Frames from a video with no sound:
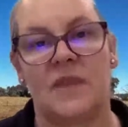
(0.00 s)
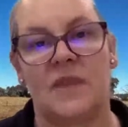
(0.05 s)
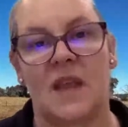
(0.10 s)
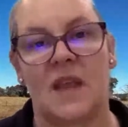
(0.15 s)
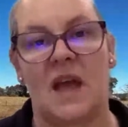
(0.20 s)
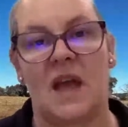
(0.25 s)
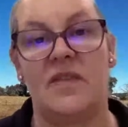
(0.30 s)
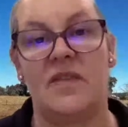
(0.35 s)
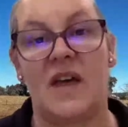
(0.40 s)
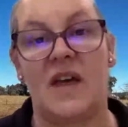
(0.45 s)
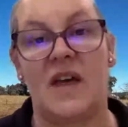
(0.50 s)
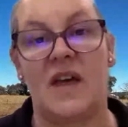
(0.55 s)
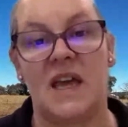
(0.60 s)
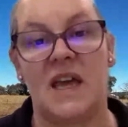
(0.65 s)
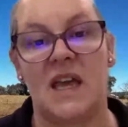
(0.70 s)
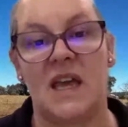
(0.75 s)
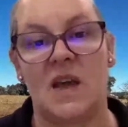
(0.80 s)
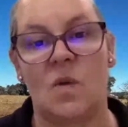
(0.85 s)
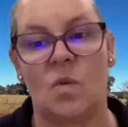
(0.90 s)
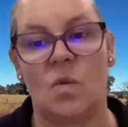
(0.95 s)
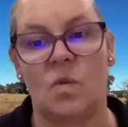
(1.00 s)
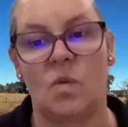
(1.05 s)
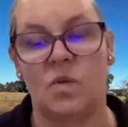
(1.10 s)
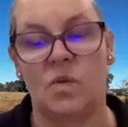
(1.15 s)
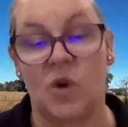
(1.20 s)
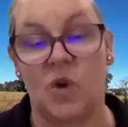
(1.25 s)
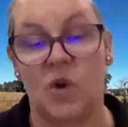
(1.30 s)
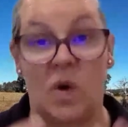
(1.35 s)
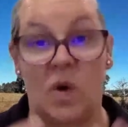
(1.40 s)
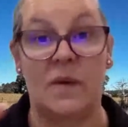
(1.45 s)
and
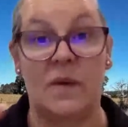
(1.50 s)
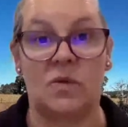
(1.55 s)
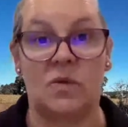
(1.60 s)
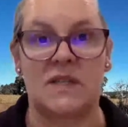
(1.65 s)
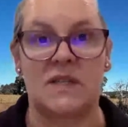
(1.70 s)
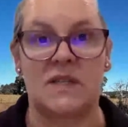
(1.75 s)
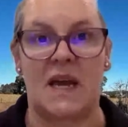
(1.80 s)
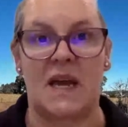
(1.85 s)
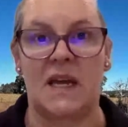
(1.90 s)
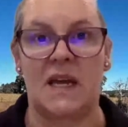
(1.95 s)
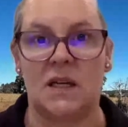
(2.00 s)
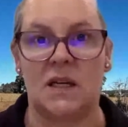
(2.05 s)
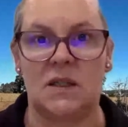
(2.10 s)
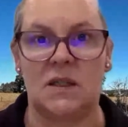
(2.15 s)
the queen will say,